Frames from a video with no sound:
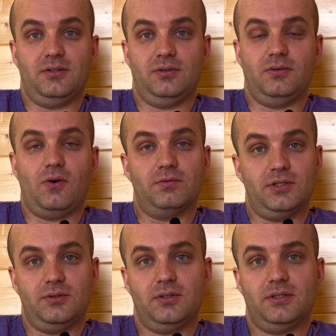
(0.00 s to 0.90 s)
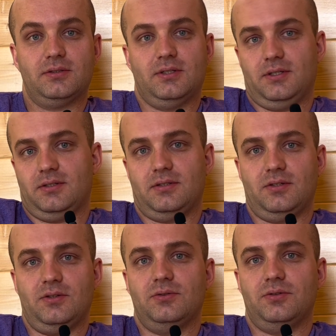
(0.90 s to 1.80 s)
to overdo it and to
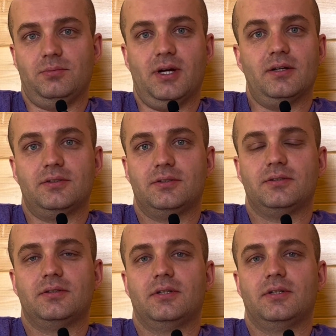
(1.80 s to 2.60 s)
do too much.